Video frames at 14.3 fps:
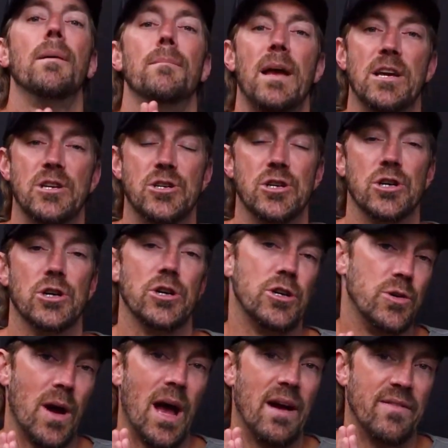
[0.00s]
Make sure
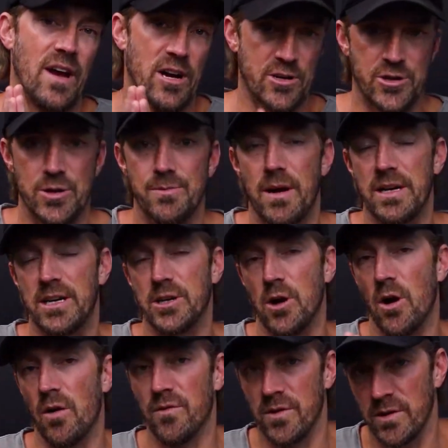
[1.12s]
you have extra money to
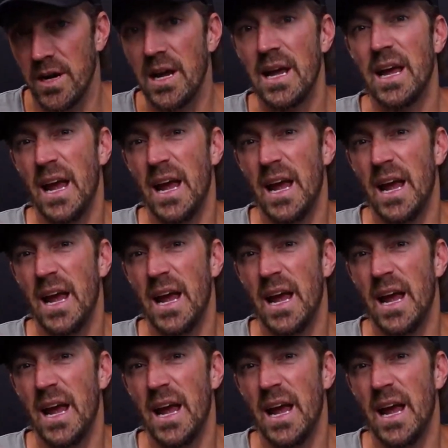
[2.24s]
go over,